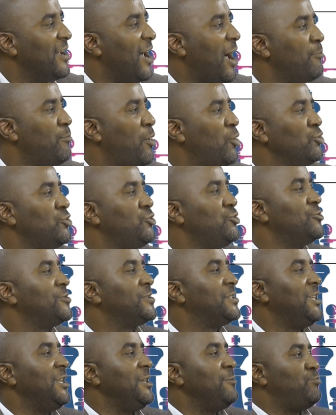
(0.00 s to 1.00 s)
about you
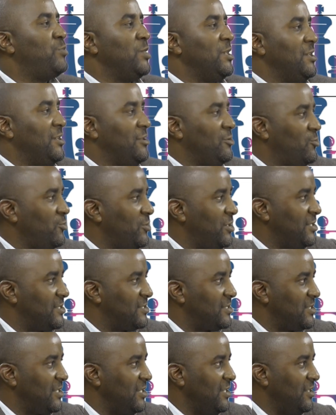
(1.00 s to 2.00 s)
slipping into
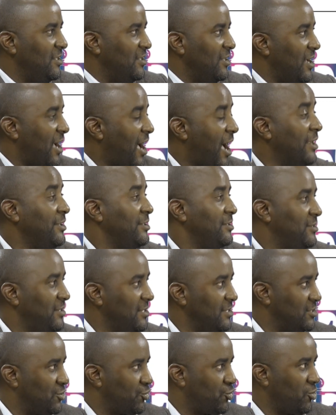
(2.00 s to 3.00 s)
this thing and it
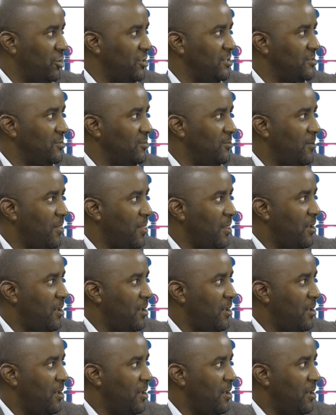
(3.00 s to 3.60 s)
destroys you.